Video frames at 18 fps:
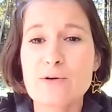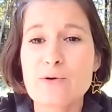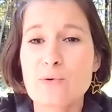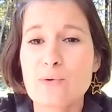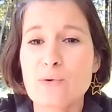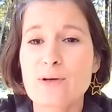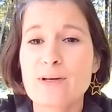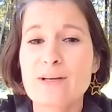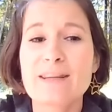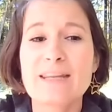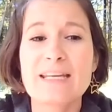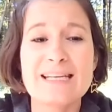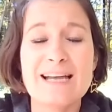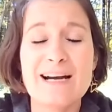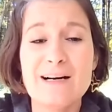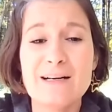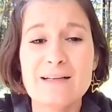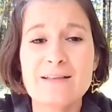toward the
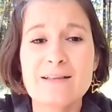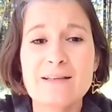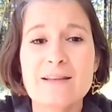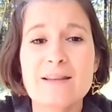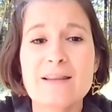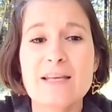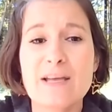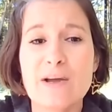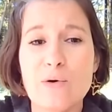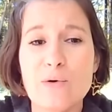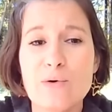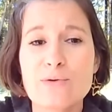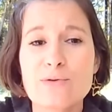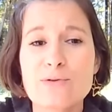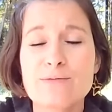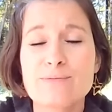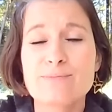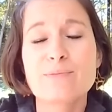young, the
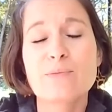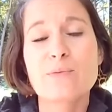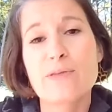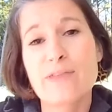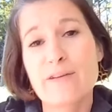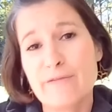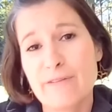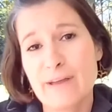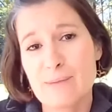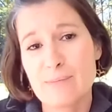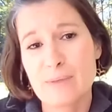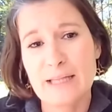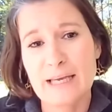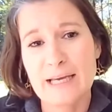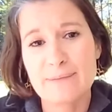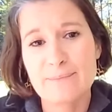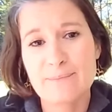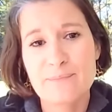old, or the
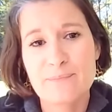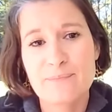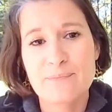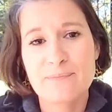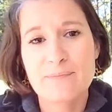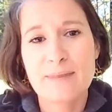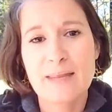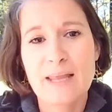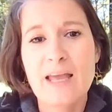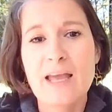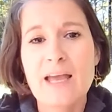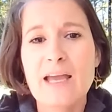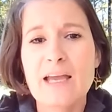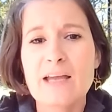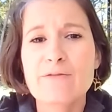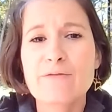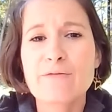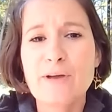family.
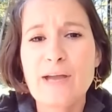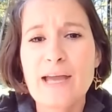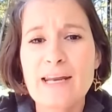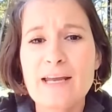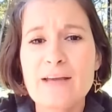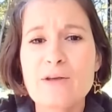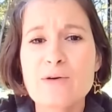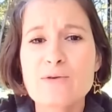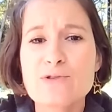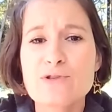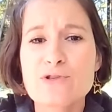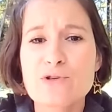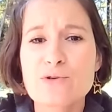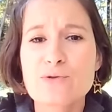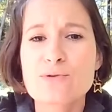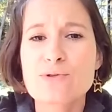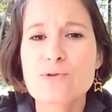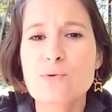In forgetting those
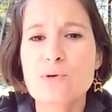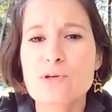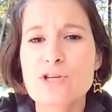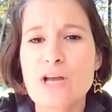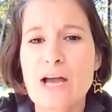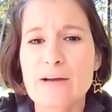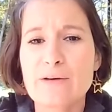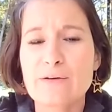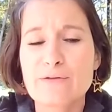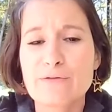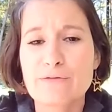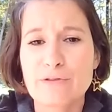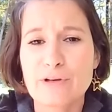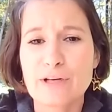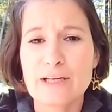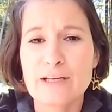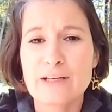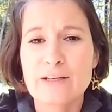Jews who are
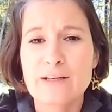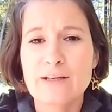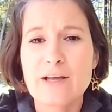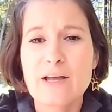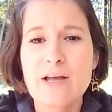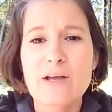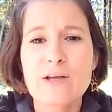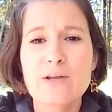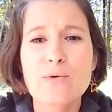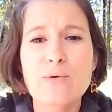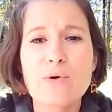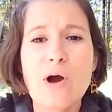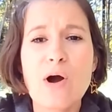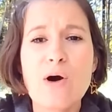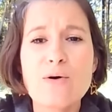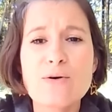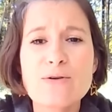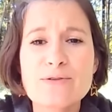child-free, you are
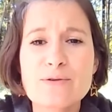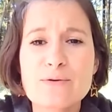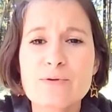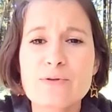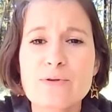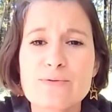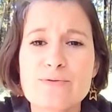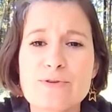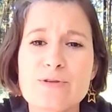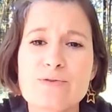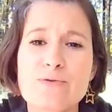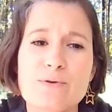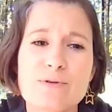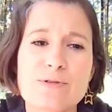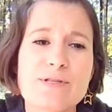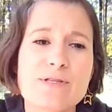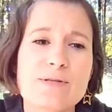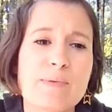also closing
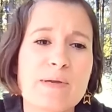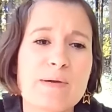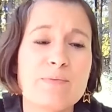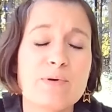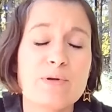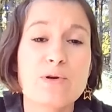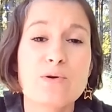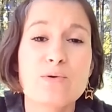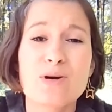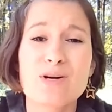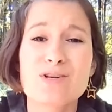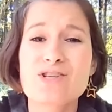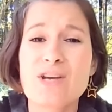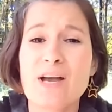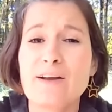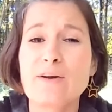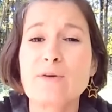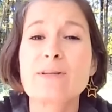doors to people who are
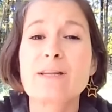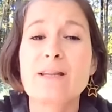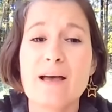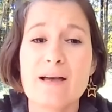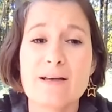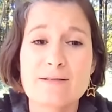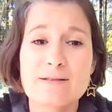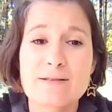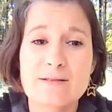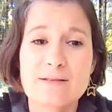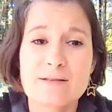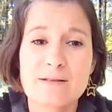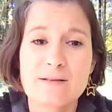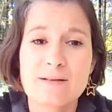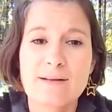childless.